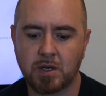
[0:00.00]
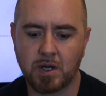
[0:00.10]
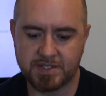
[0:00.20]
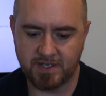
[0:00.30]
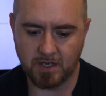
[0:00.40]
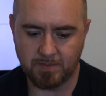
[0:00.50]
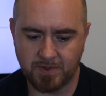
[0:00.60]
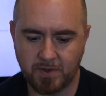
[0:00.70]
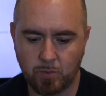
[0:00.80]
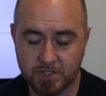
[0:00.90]

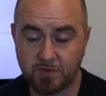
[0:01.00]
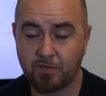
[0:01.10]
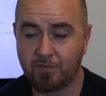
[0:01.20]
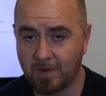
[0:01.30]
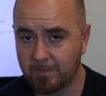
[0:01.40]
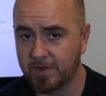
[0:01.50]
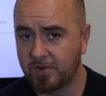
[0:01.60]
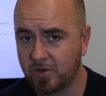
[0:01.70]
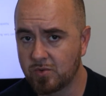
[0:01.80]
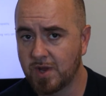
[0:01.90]
osteopathy was from the
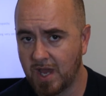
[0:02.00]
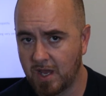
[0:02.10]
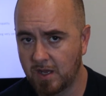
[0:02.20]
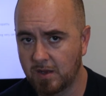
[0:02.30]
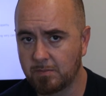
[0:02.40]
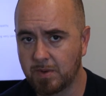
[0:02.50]
UK,